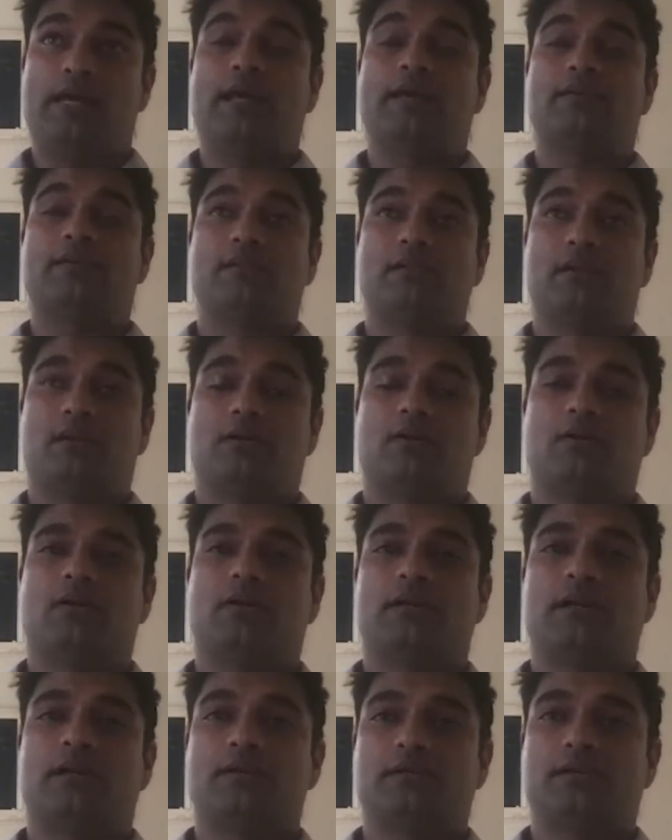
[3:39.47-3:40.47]
SDR
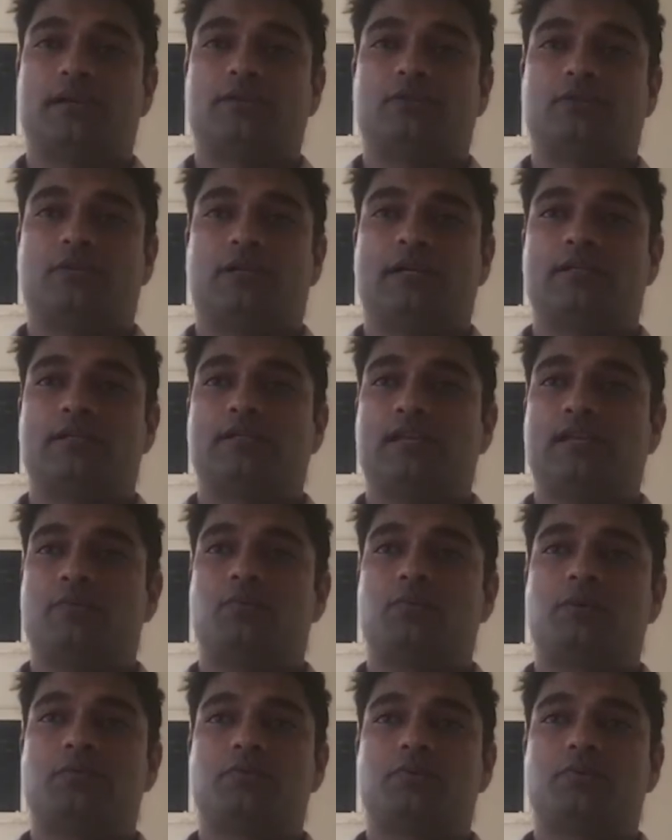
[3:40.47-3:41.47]
organization, I'd say
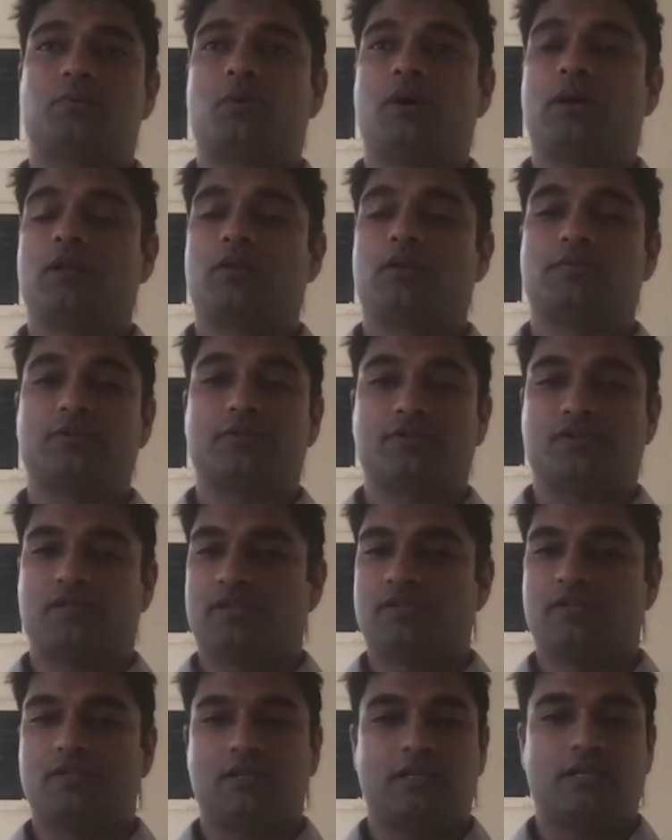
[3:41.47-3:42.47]
we were well over
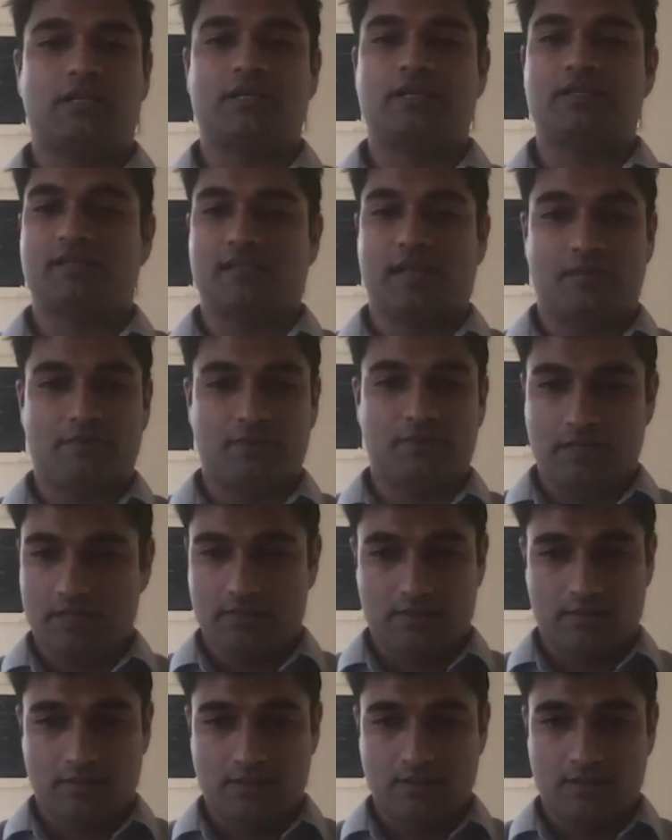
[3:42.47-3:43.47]
60 to
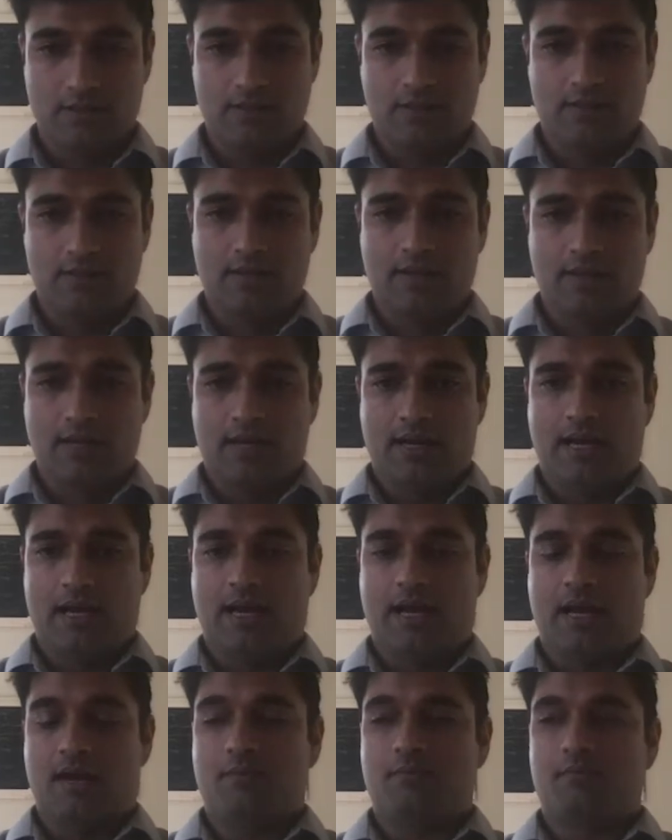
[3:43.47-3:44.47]
70.
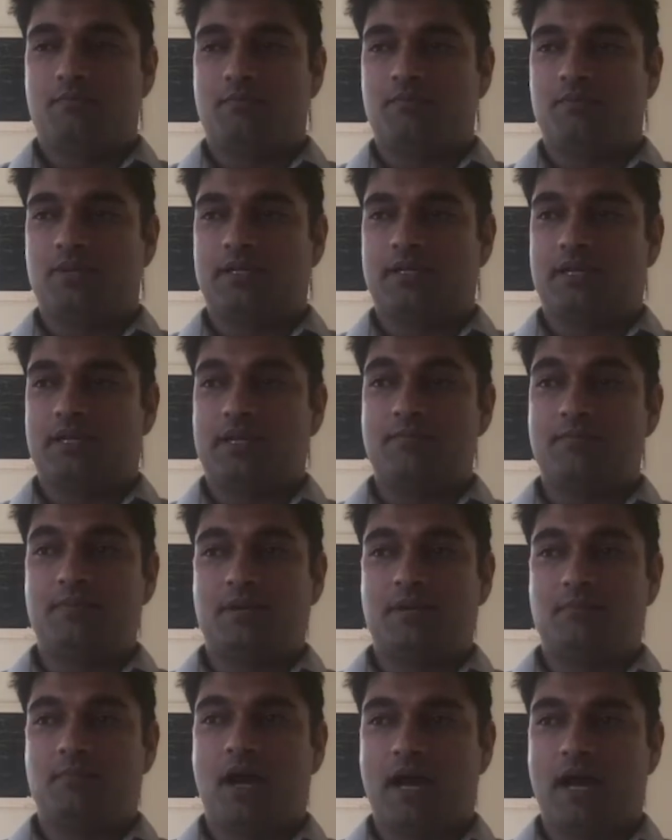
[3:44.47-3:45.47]
Um, but keep
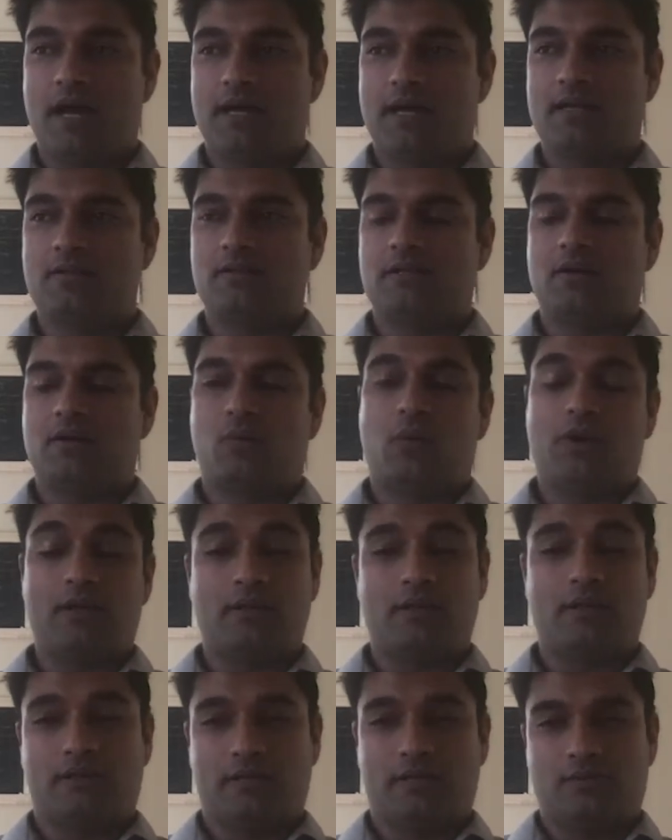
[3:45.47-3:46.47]
in mind, you know, one of
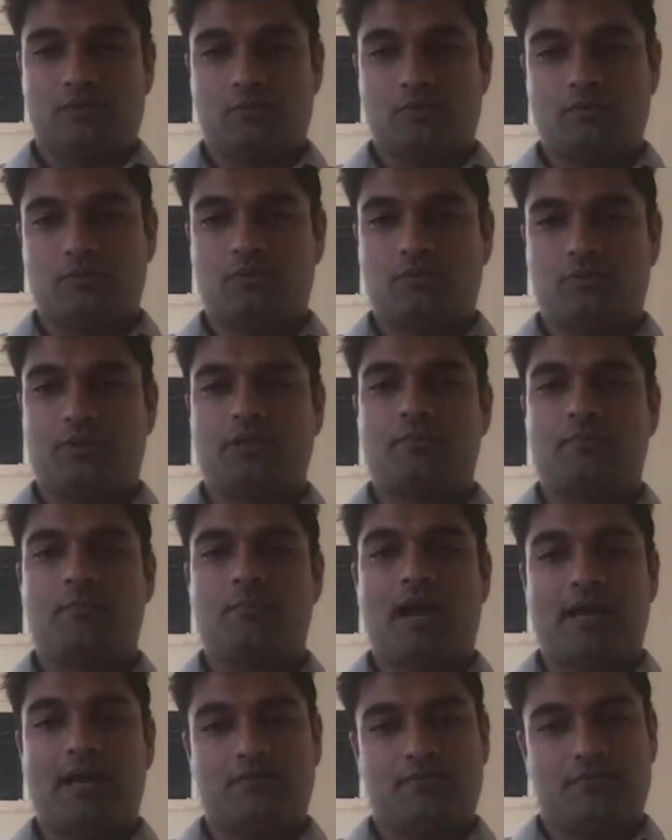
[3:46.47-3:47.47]
the things we were really
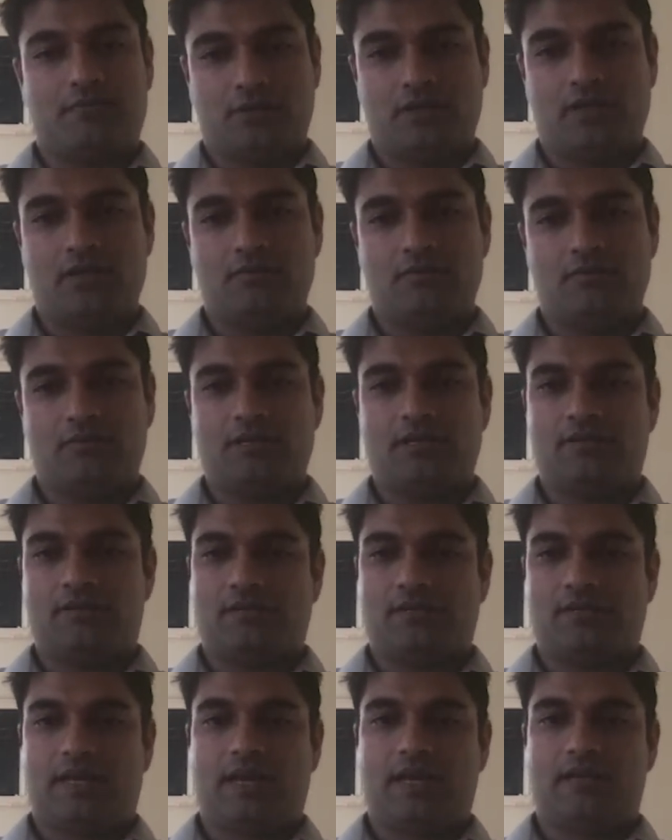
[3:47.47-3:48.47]
mindful of is
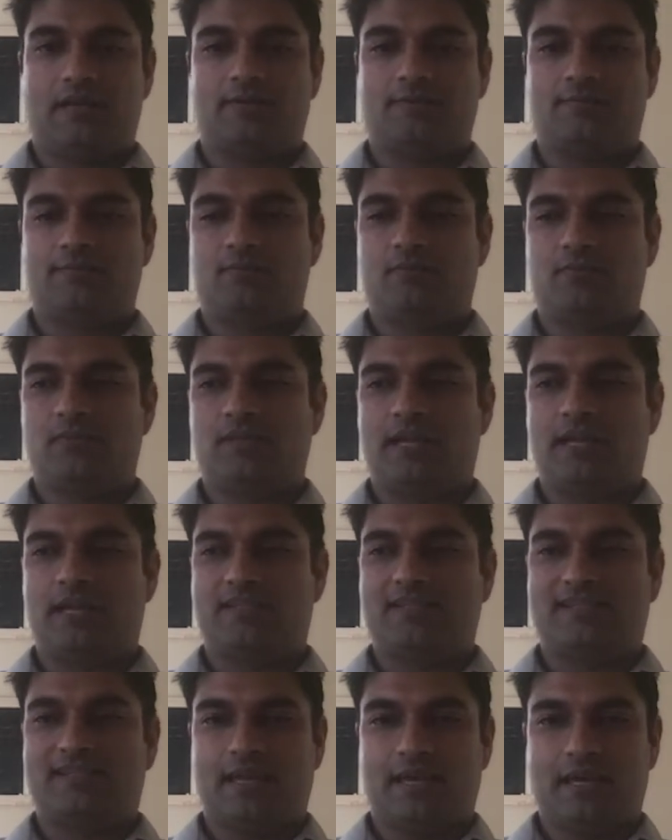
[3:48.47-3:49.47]
that that
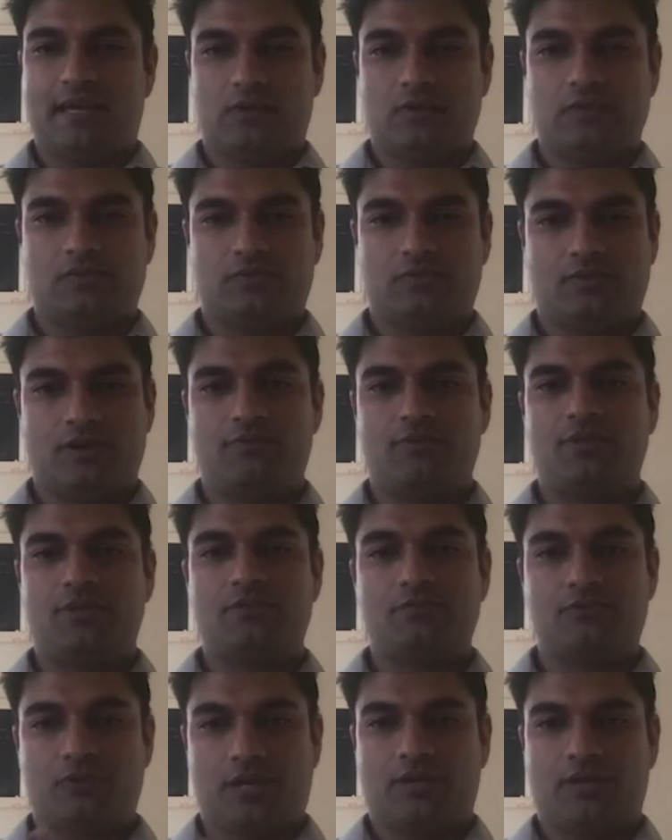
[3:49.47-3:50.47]
sales revenue
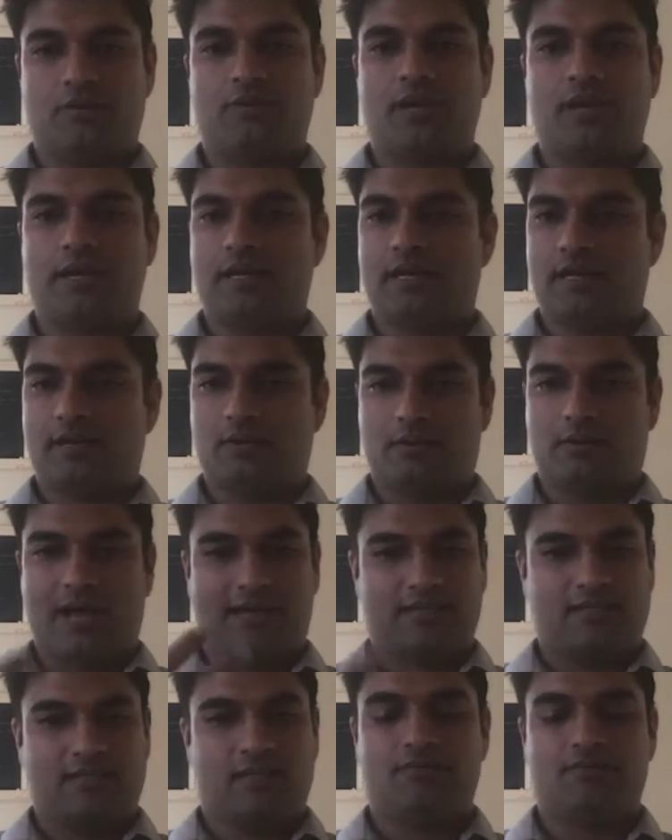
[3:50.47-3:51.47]
generating or
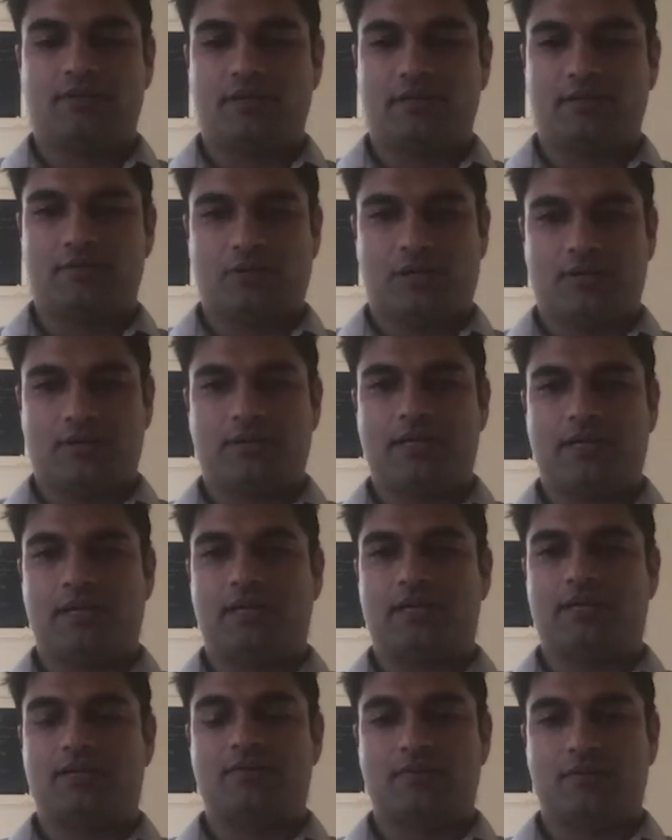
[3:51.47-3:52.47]
activity generating
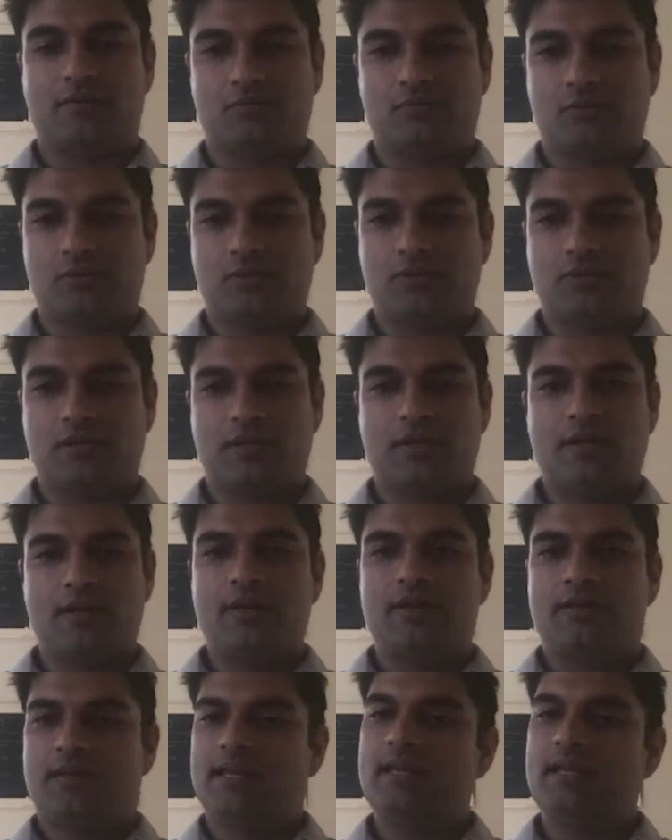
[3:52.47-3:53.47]
individuals,
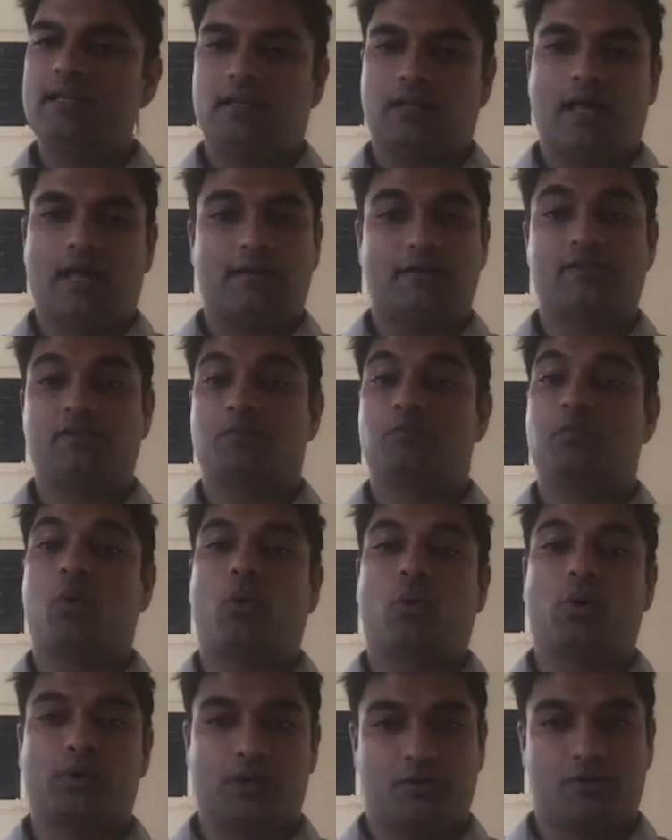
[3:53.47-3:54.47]
they need a lot of
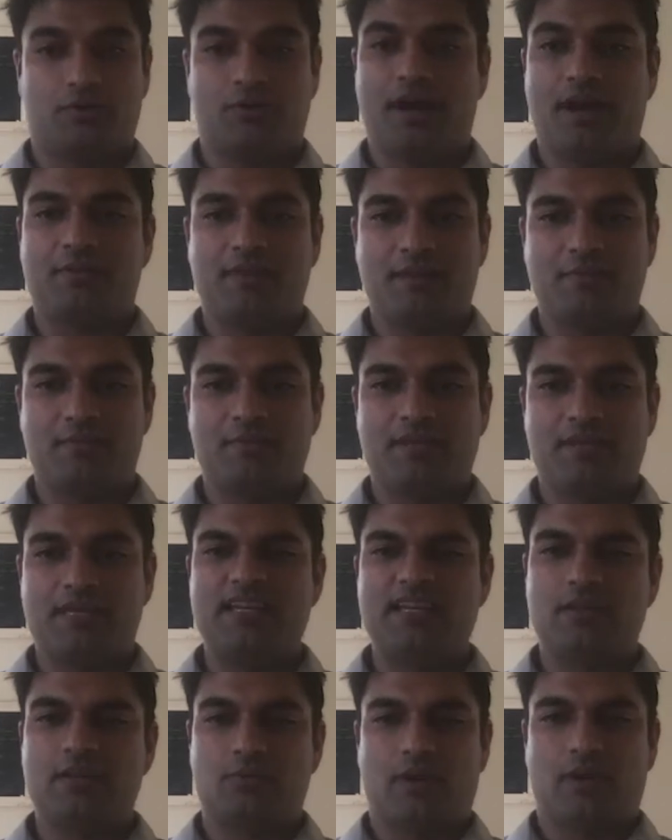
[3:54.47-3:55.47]
support around them. They
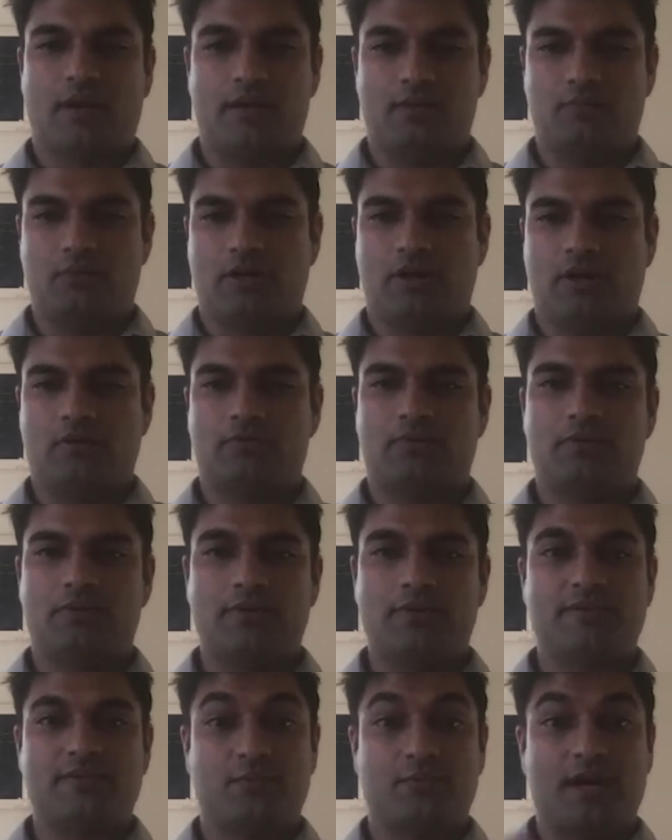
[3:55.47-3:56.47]
need the right, what I refer to
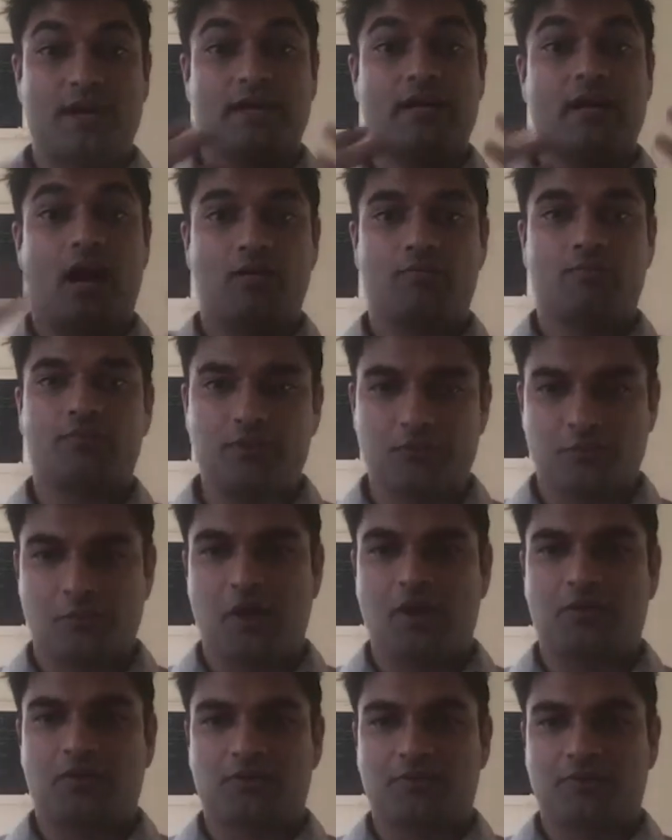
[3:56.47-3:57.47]
as the right coverage
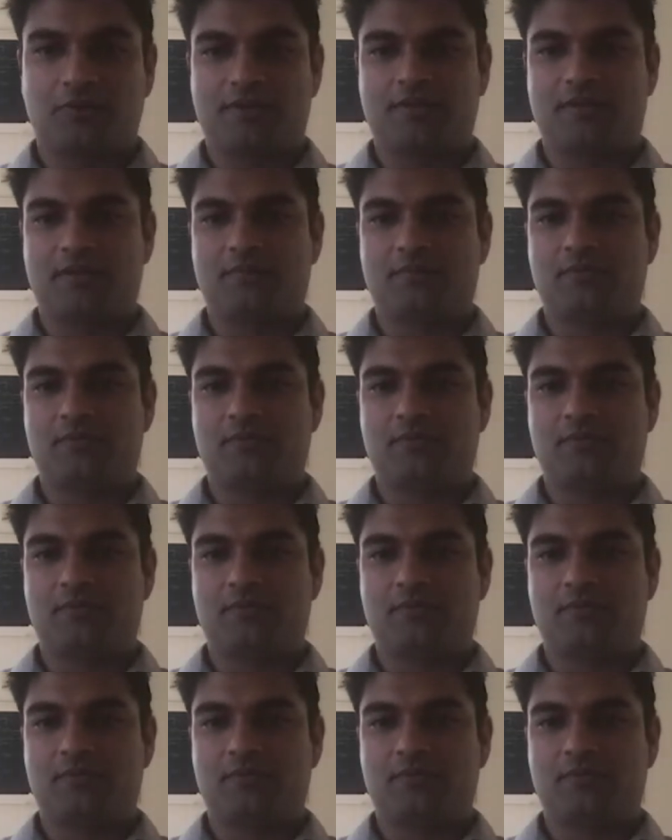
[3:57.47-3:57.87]
model around them.